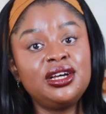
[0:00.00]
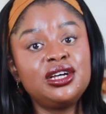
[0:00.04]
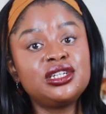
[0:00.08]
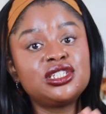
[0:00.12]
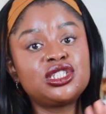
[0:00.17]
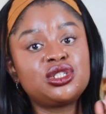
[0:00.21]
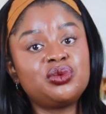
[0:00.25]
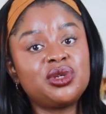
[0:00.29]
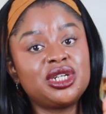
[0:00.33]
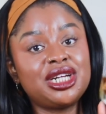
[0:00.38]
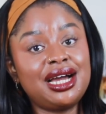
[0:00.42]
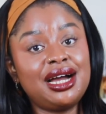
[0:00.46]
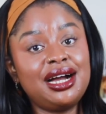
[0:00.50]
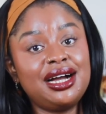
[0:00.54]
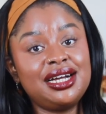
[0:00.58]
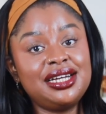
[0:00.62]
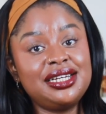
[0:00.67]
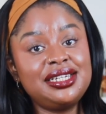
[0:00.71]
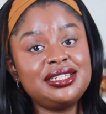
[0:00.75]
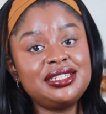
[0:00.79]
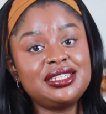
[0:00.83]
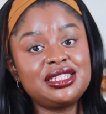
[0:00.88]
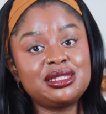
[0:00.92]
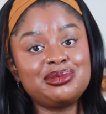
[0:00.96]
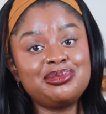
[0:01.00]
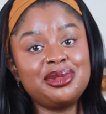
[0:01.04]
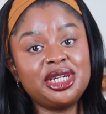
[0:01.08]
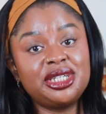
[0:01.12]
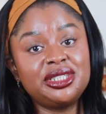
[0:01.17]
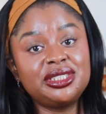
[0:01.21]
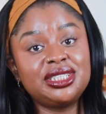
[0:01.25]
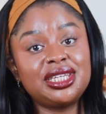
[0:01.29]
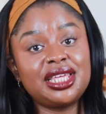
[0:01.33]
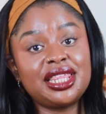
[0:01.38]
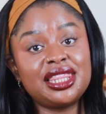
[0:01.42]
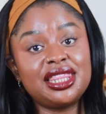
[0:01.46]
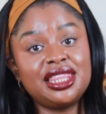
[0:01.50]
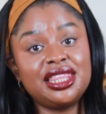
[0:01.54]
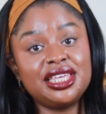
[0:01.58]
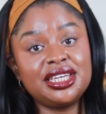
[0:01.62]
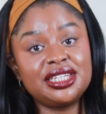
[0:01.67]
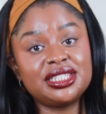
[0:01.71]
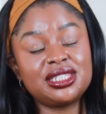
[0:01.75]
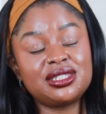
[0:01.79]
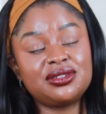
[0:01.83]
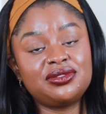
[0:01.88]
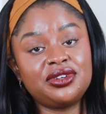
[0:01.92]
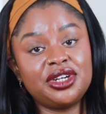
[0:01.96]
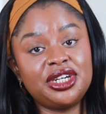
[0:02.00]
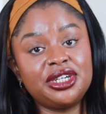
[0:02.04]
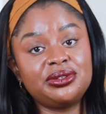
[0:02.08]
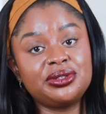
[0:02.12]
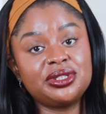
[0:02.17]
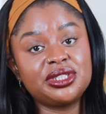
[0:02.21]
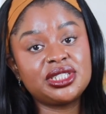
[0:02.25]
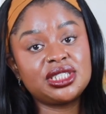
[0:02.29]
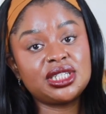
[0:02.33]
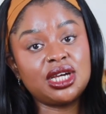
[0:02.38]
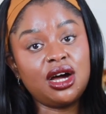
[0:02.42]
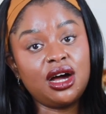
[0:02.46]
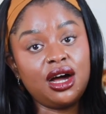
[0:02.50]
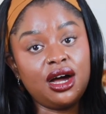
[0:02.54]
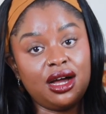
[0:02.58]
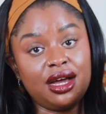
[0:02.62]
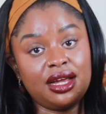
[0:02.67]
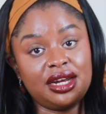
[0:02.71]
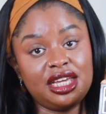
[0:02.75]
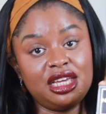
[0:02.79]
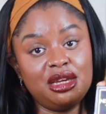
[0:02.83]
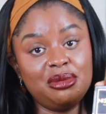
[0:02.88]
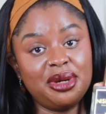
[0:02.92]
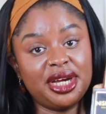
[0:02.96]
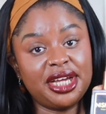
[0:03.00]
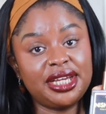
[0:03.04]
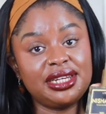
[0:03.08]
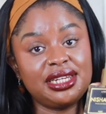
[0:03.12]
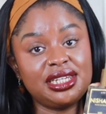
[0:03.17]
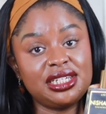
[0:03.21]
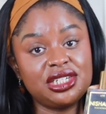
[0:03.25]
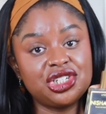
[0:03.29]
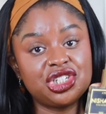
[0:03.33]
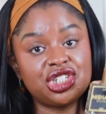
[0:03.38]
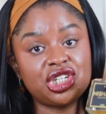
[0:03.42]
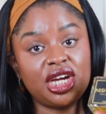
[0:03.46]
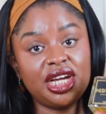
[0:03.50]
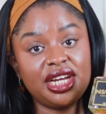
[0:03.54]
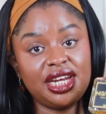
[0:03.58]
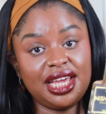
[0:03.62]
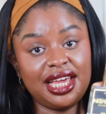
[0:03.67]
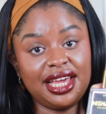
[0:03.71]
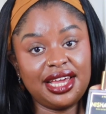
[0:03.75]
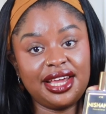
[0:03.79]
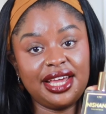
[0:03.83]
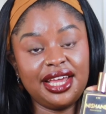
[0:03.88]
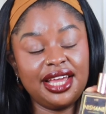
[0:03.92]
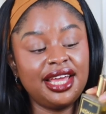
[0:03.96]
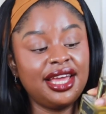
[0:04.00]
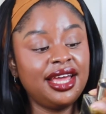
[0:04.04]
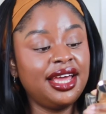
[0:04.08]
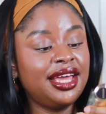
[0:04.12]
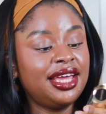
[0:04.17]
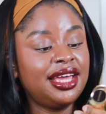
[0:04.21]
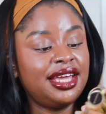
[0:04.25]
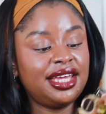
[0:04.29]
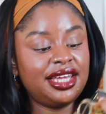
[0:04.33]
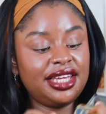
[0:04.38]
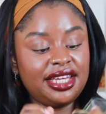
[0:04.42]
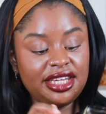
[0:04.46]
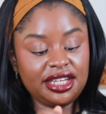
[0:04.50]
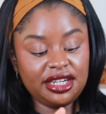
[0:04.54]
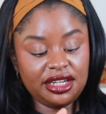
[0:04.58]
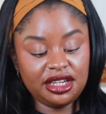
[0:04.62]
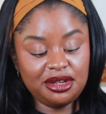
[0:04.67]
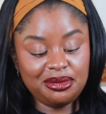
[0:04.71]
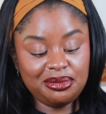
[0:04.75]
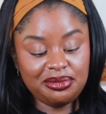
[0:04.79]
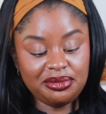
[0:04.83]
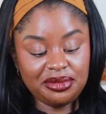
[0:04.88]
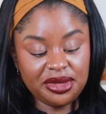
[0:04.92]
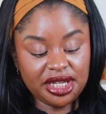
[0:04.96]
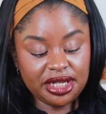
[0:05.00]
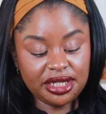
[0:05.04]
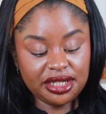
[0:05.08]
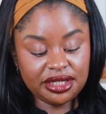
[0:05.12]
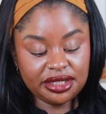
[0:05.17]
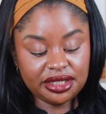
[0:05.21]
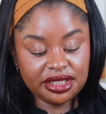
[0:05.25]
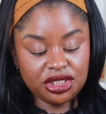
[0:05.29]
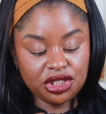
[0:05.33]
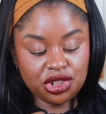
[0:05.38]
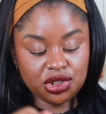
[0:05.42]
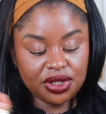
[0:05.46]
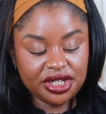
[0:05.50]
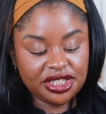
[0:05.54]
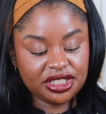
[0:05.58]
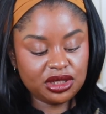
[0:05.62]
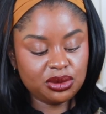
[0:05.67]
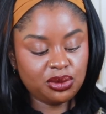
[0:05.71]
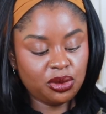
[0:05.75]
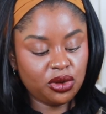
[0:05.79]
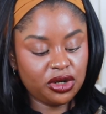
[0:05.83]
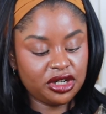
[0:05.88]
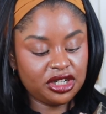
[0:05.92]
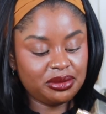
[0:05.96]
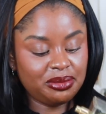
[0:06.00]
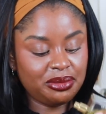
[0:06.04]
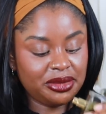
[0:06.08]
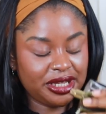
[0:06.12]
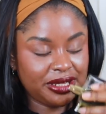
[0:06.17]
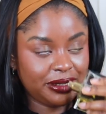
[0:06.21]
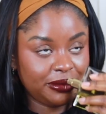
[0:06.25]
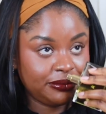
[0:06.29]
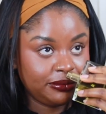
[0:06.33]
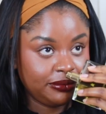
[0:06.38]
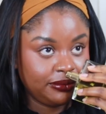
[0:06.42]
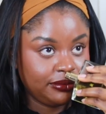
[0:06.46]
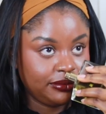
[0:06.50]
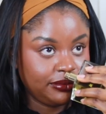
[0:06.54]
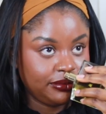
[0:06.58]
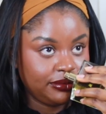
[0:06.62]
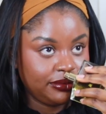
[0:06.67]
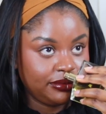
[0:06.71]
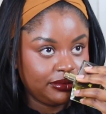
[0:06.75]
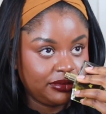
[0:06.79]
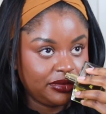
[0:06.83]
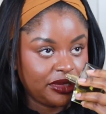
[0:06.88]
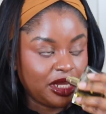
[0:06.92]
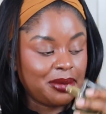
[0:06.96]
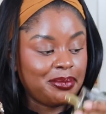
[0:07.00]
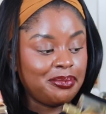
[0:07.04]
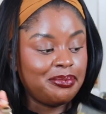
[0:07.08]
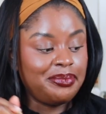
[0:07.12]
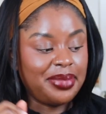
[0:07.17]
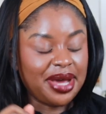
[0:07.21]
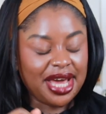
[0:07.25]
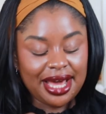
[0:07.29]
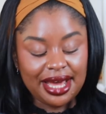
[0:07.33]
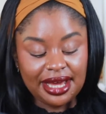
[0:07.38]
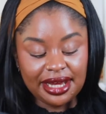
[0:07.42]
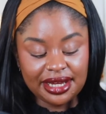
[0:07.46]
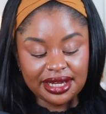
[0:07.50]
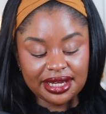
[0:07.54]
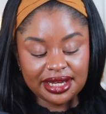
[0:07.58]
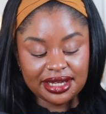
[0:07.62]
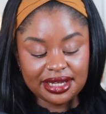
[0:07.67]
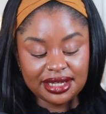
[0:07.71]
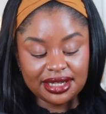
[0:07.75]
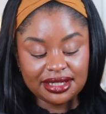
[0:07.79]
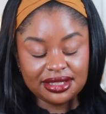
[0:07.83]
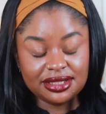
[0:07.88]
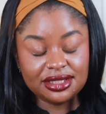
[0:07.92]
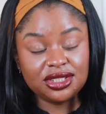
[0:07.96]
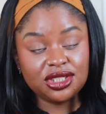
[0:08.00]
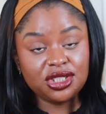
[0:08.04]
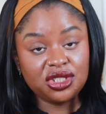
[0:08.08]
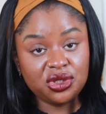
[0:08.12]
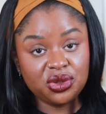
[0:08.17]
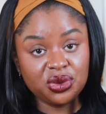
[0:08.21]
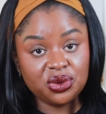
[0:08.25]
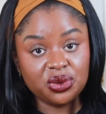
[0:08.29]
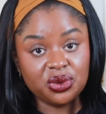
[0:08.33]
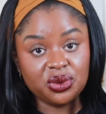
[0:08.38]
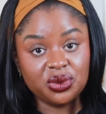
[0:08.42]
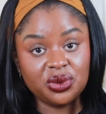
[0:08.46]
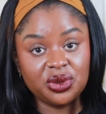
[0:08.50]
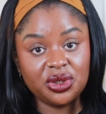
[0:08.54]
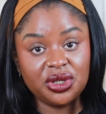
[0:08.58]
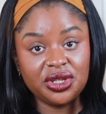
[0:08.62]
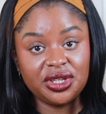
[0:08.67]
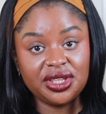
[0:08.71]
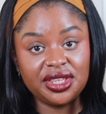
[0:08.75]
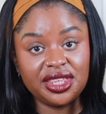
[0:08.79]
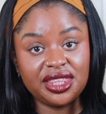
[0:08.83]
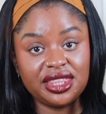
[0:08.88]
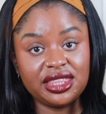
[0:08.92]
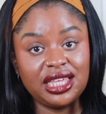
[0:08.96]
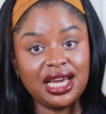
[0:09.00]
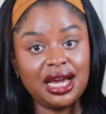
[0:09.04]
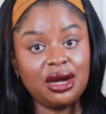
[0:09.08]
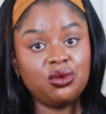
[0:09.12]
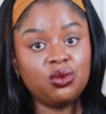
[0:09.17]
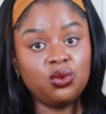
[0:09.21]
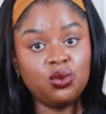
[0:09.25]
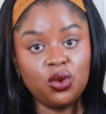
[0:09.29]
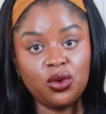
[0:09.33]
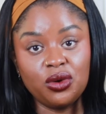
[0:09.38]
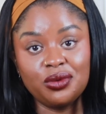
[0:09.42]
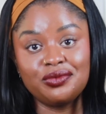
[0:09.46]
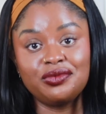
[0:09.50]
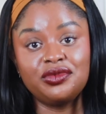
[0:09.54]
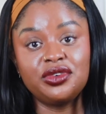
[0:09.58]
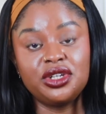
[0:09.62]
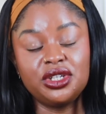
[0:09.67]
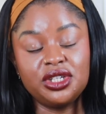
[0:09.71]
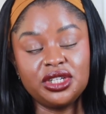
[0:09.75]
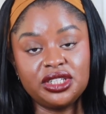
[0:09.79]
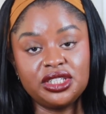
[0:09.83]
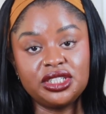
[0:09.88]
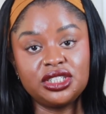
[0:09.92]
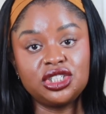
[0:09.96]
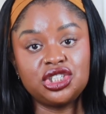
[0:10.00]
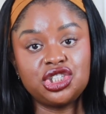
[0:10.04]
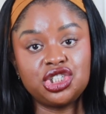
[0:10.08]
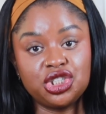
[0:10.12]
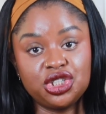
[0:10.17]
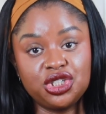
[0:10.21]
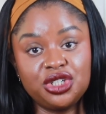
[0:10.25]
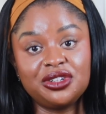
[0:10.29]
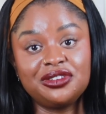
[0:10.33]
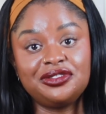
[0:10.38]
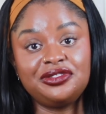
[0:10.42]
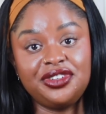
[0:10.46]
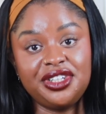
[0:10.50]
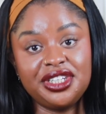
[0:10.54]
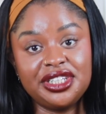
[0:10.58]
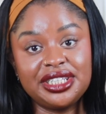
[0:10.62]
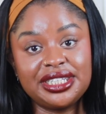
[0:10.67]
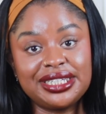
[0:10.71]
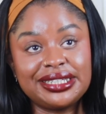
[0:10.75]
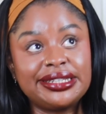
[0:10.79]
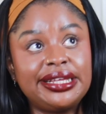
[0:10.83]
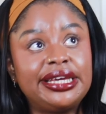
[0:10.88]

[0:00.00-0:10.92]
So when I smelled this fragrance, Ani by Nishane, it immediately transported me back to that warm vanilla sugar feeling.